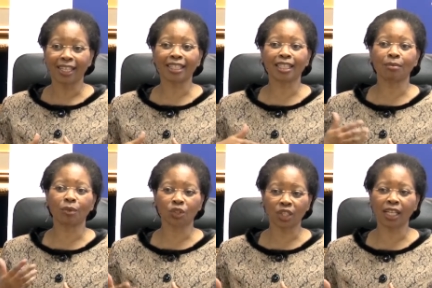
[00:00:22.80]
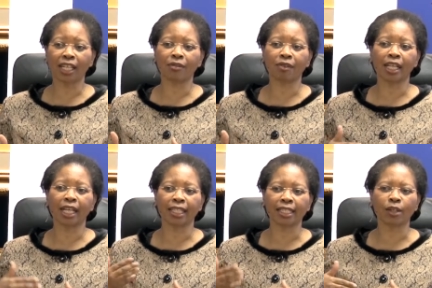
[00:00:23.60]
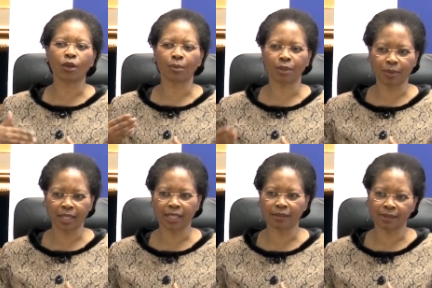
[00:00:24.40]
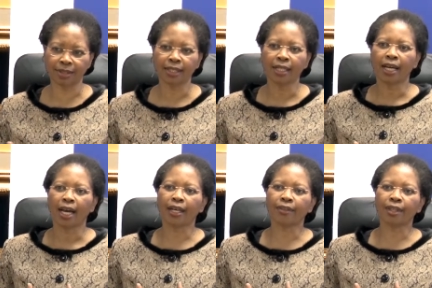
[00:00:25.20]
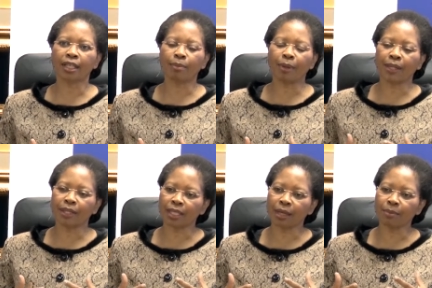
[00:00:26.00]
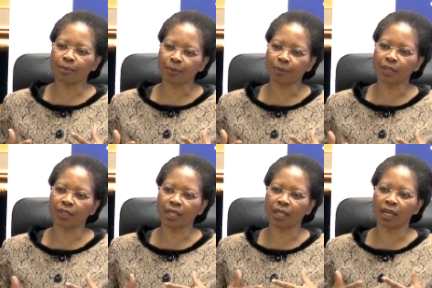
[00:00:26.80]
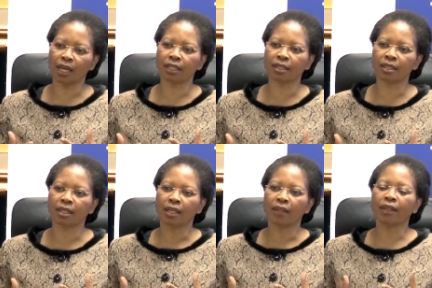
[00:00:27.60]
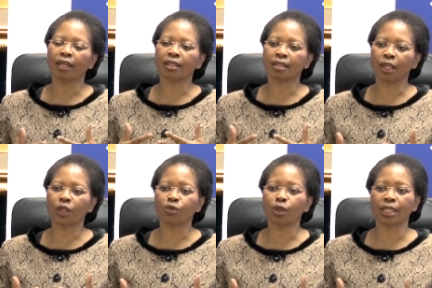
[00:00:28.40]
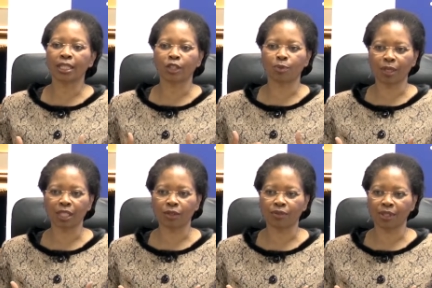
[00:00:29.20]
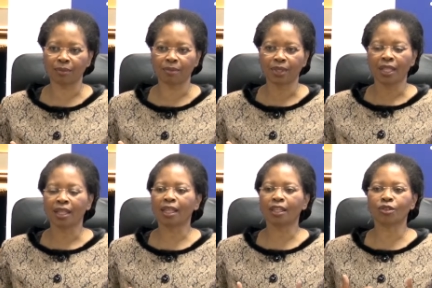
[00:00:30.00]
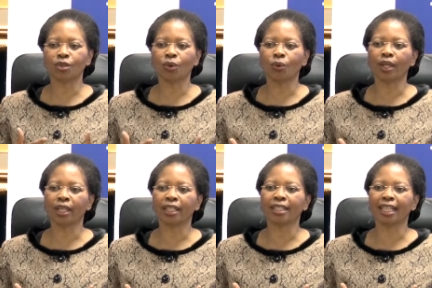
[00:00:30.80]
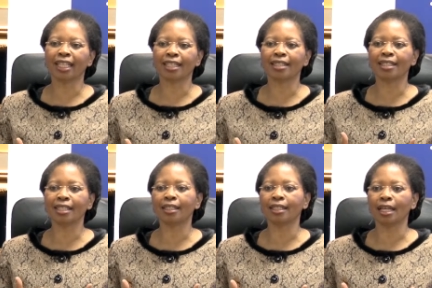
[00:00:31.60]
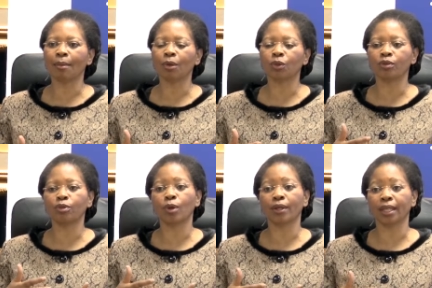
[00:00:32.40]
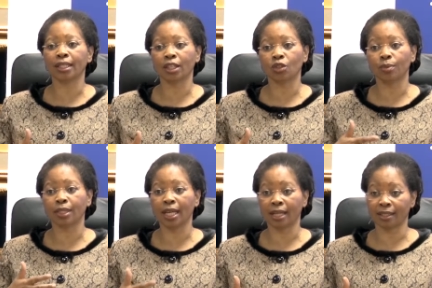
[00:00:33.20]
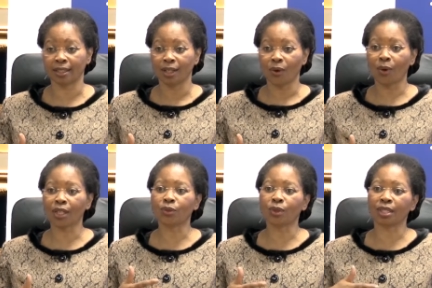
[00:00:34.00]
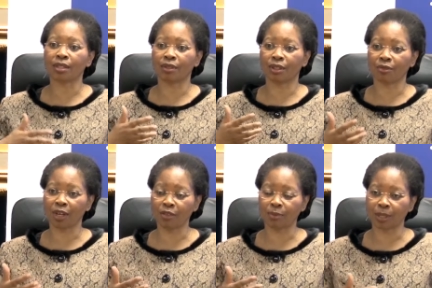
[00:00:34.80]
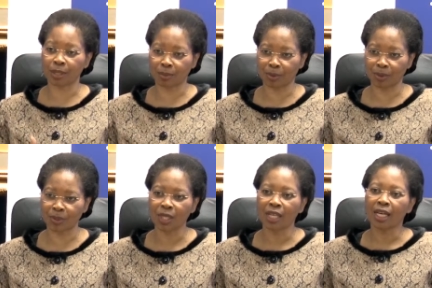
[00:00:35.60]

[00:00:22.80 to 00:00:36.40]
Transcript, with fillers: at an emotional level, and at a commitment level. I think by the time people realize the extent of what is expected of them, there is no way it can exceed the amount of work that had to be done when it was 75 principles.